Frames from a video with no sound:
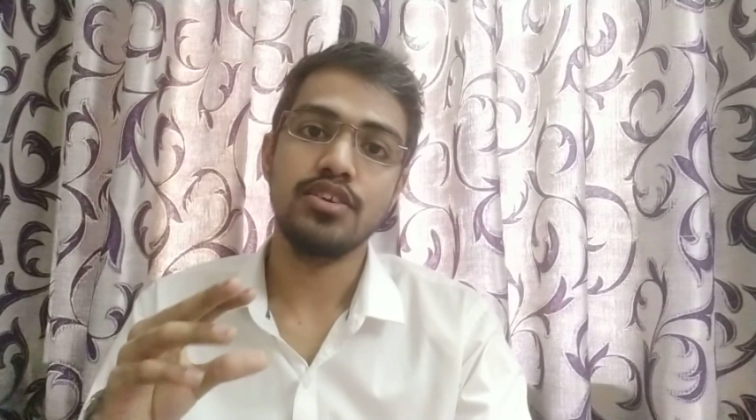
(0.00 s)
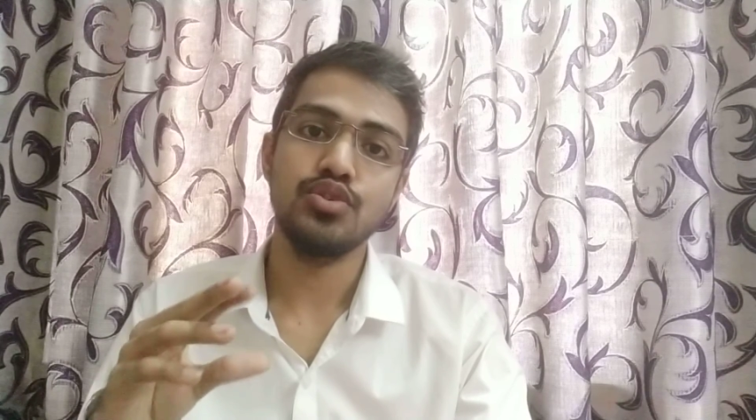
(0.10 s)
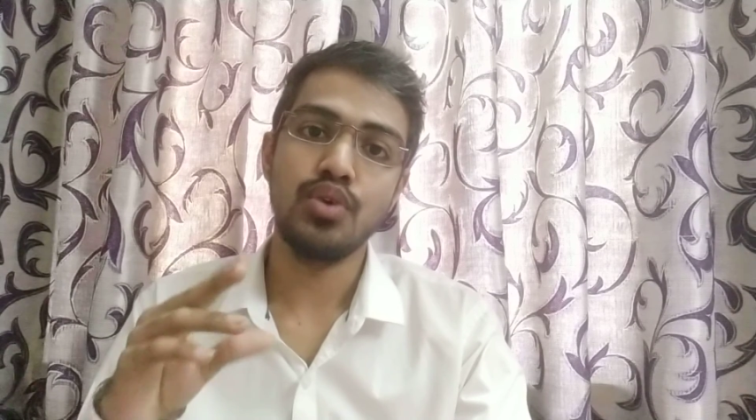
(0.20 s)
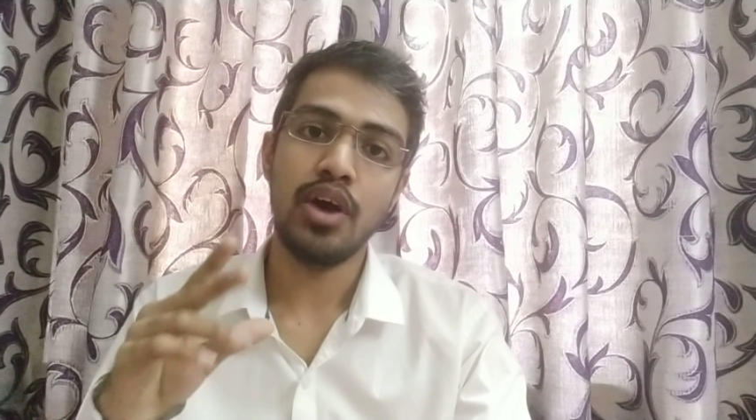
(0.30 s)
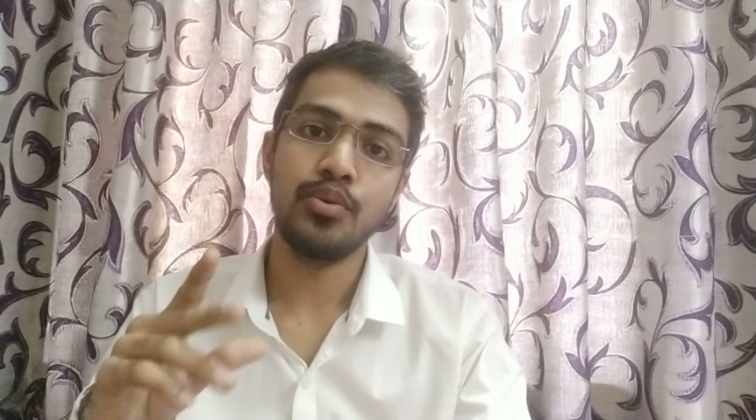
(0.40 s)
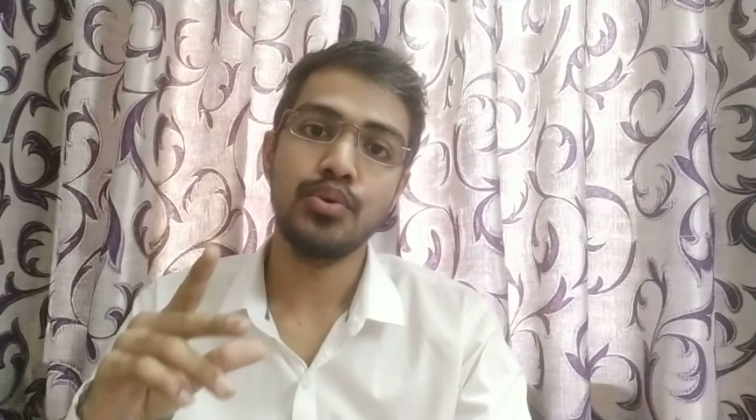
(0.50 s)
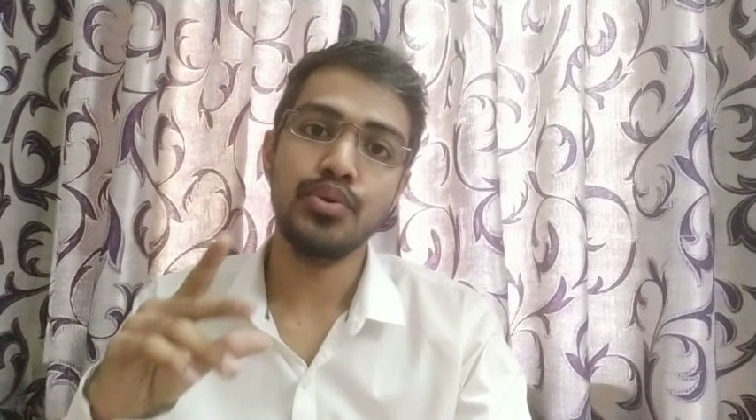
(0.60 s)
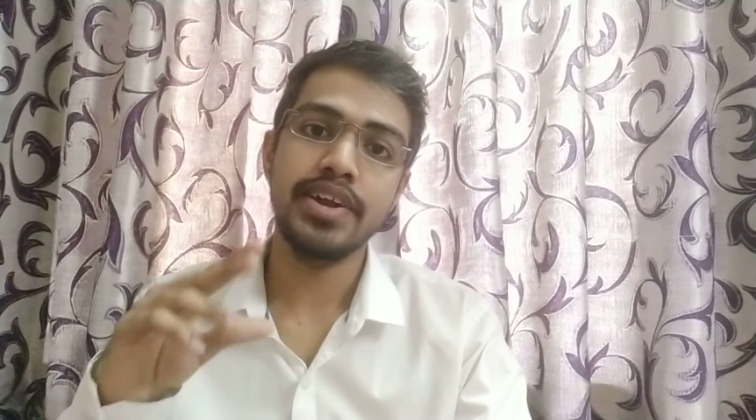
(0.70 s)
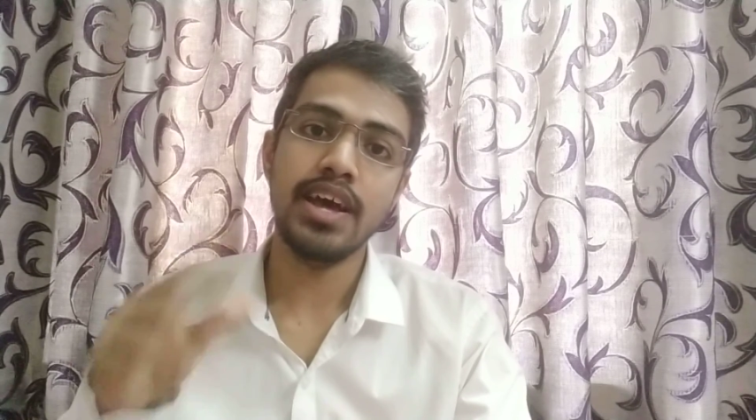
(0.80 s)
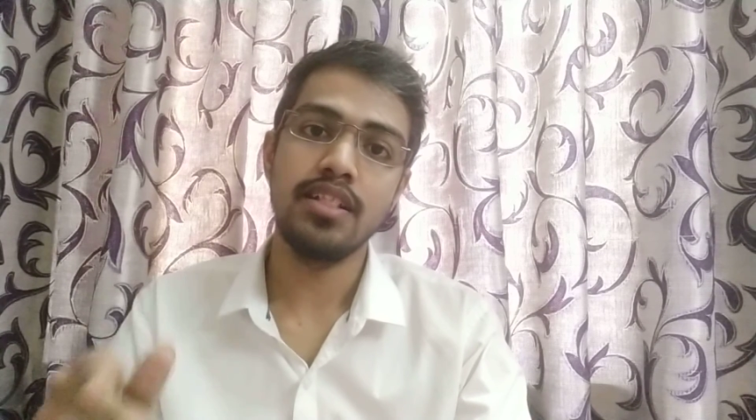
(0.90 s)
you have
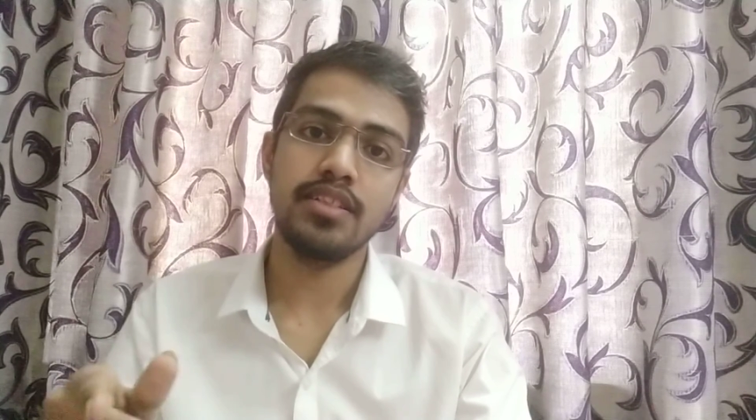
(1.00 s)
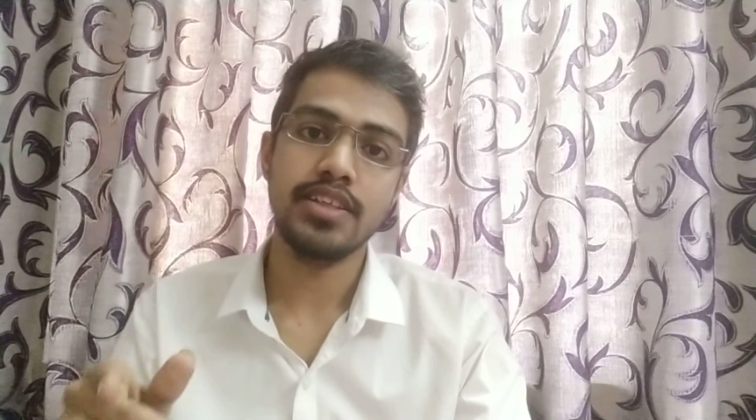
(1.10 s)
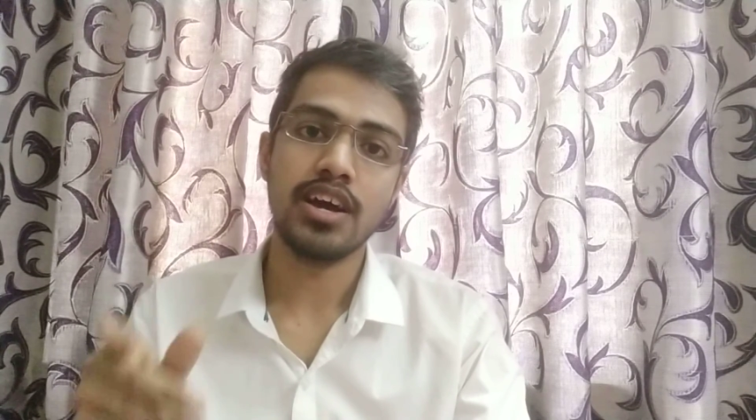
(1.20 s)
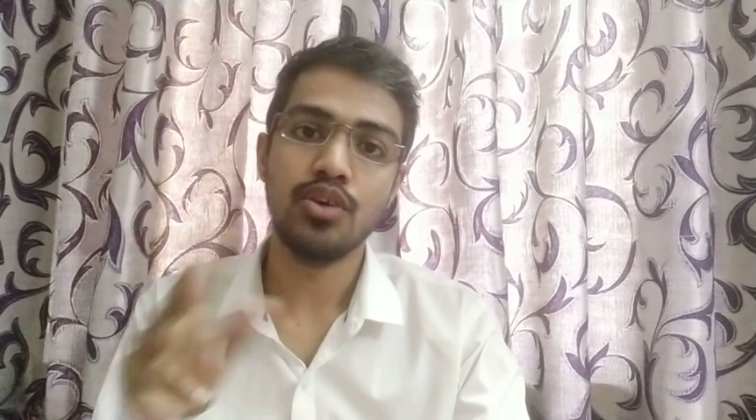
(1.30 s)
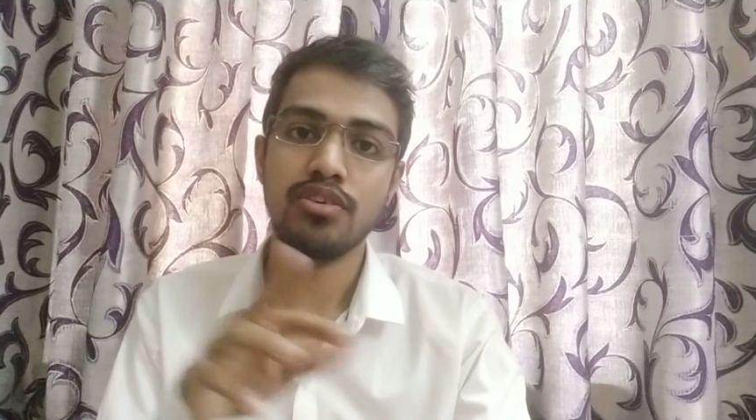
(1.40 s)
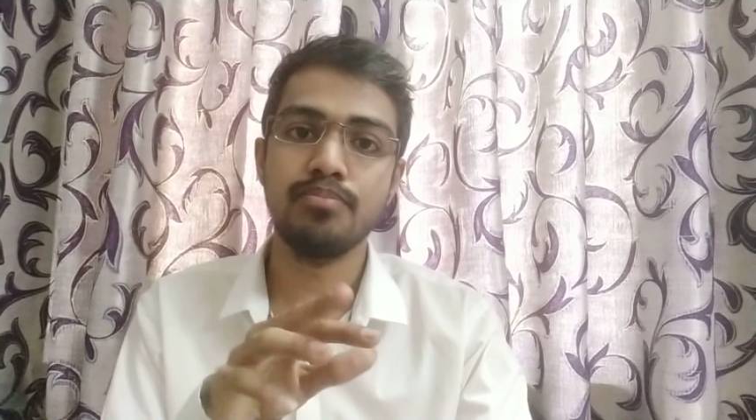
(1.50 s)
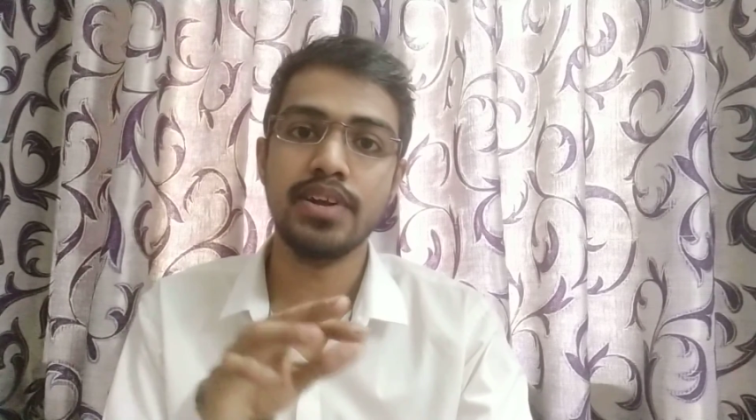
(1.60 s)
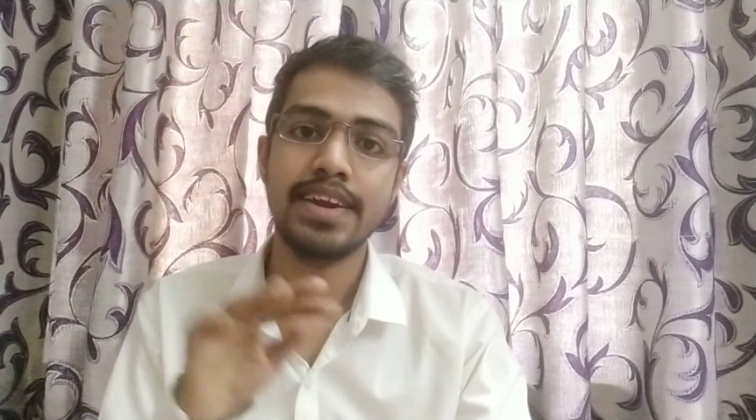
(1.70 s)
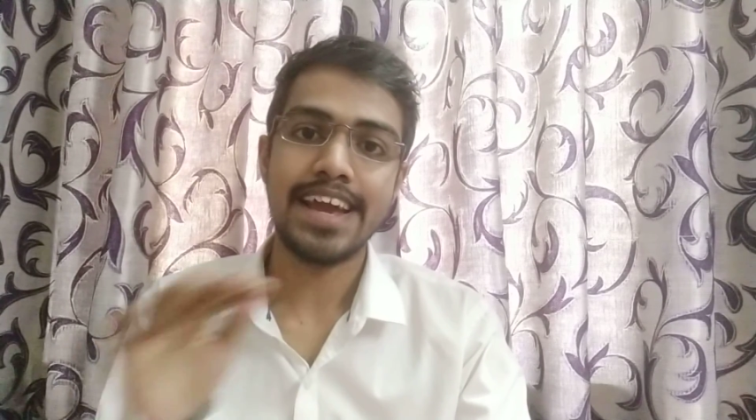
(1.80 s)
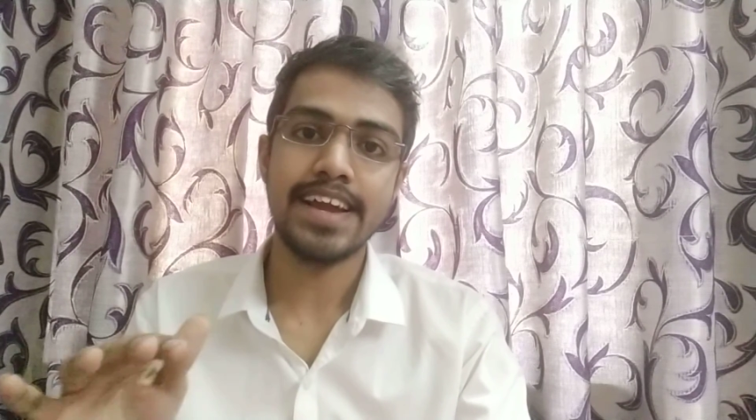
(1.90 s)
to tell the
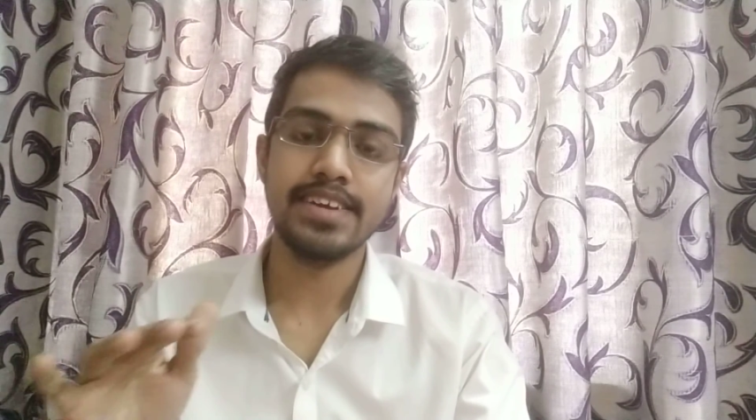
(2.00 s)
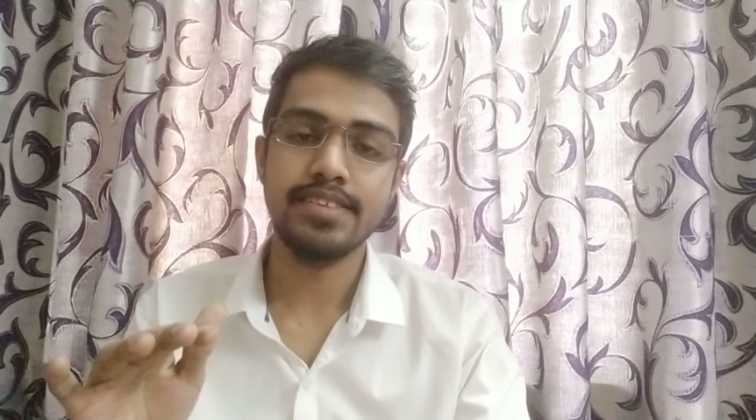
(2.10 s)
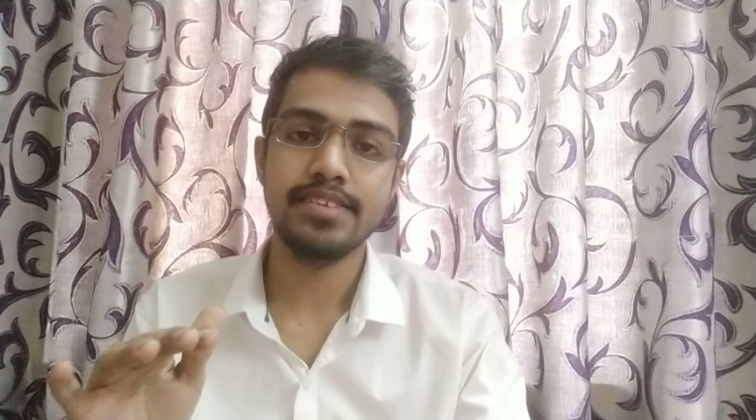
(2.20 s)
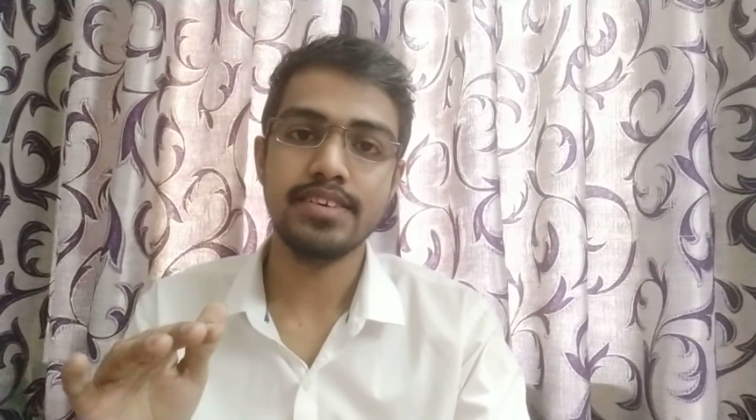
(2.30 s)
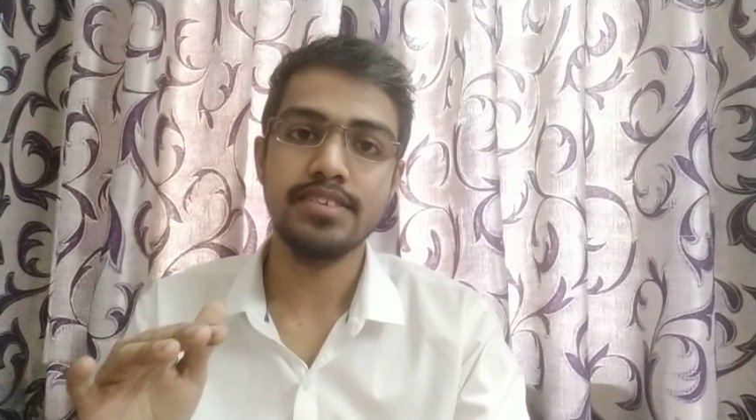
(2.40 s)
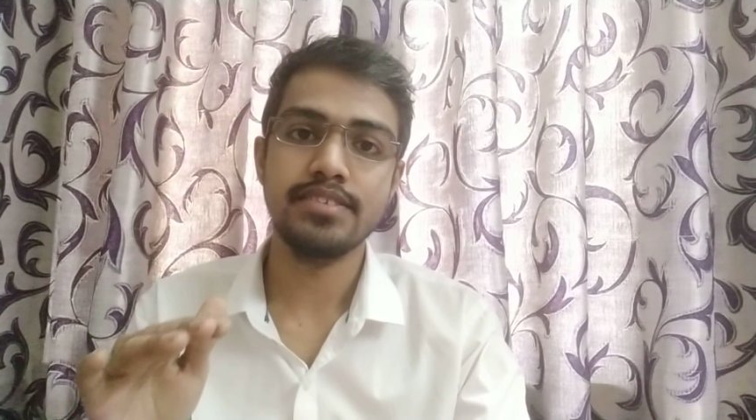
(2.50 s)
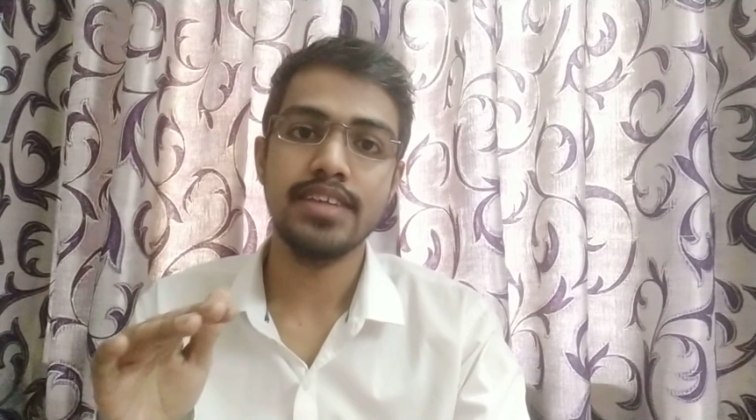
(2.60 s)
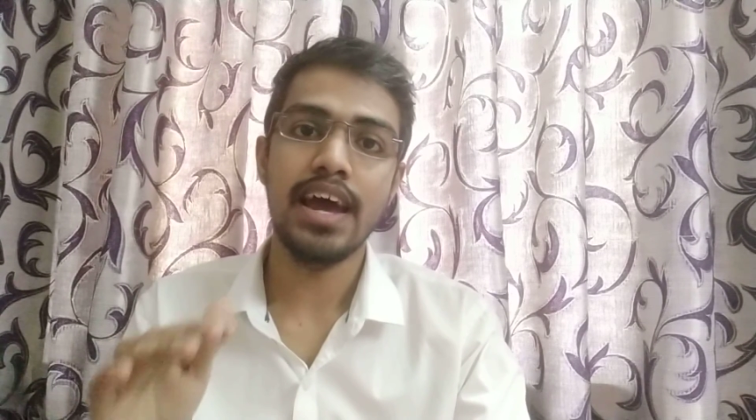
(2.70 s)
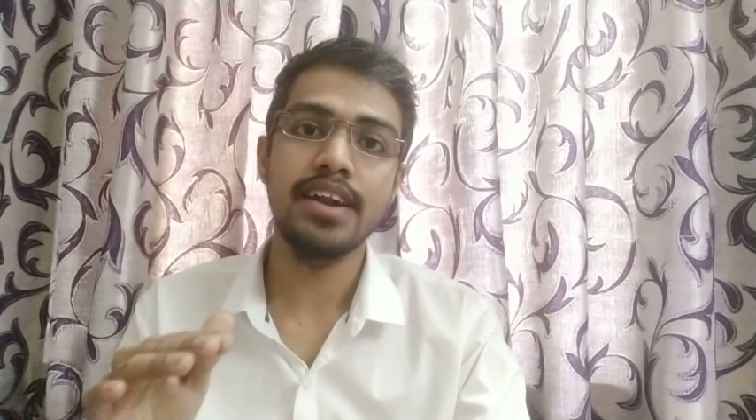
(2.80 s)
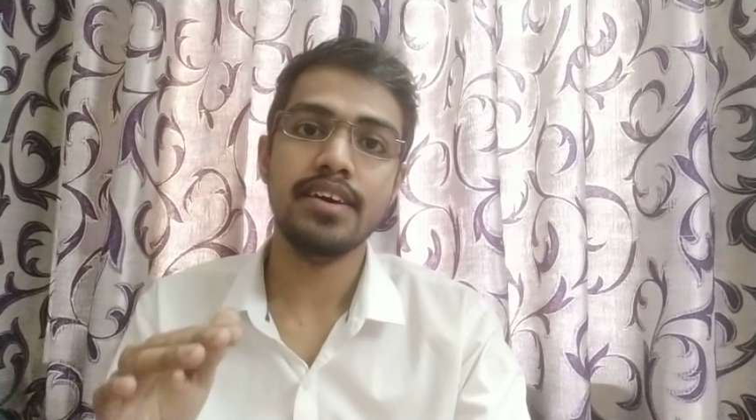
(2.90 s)
government agencies
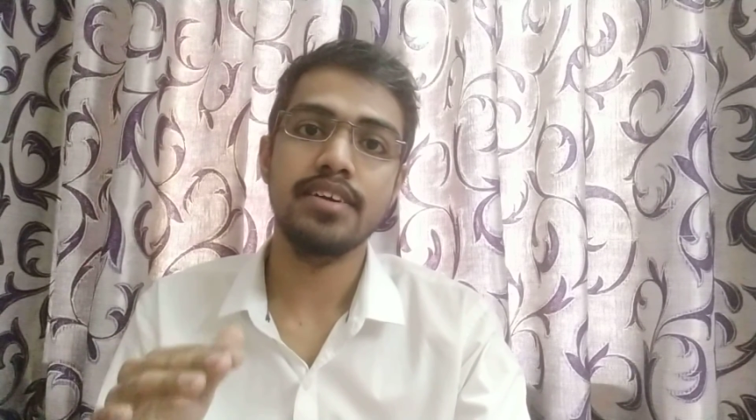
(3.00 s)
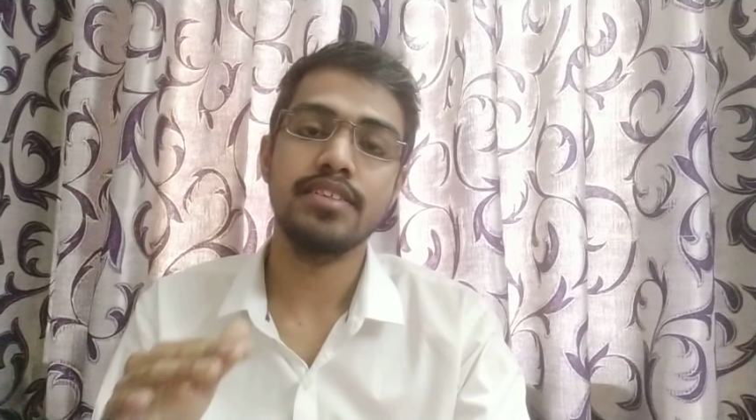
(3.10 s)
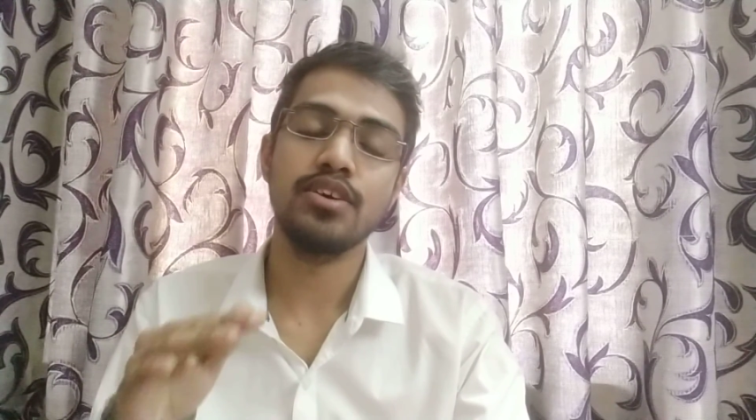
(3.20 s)
that